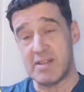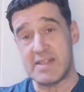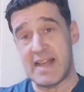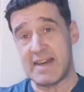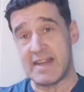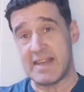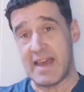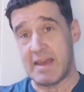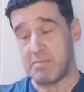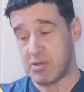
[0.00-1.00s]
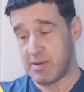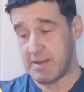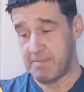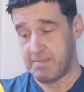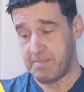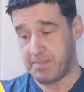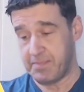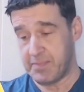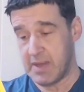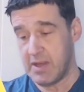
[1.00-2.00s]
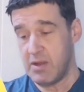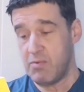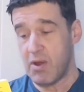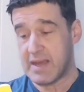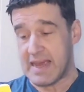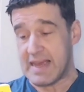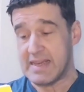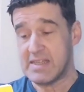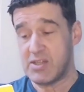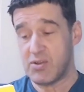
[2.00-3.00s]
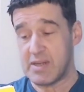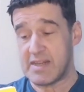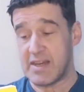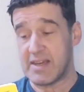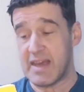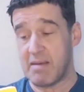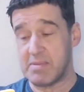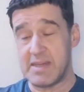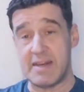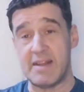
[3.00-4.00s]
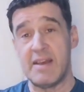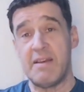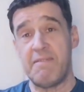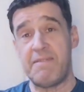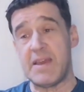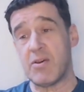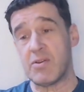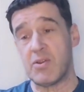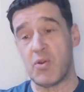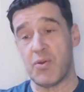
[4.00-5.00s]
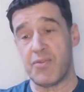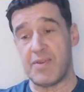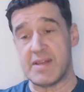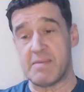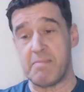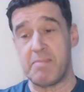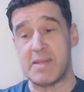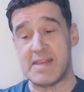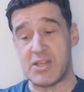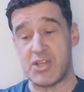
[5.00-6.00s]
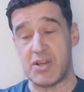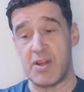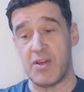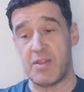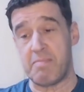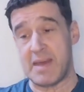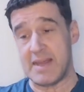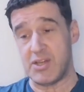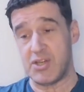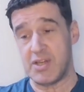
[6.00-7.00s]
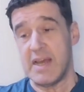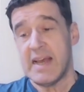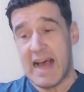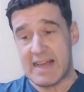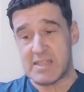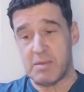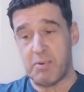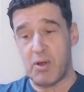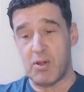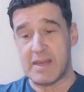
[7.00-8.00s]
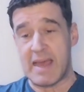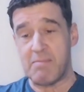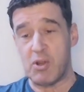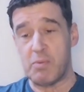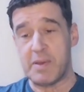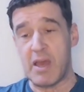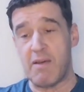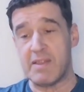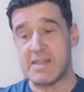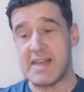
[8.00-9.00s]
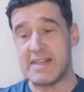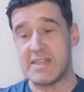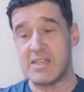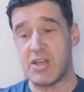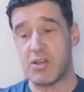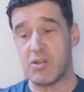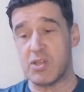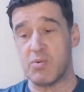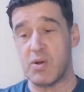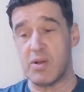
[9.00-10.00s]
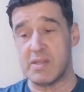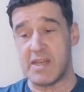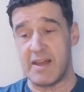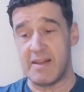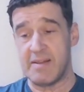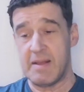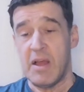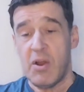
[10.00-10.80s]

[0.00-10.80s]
understanding came to her. Rocky studied her captain, Fionn Guthrie's position on the pitch. As the ball came looping over the centre circle towards her,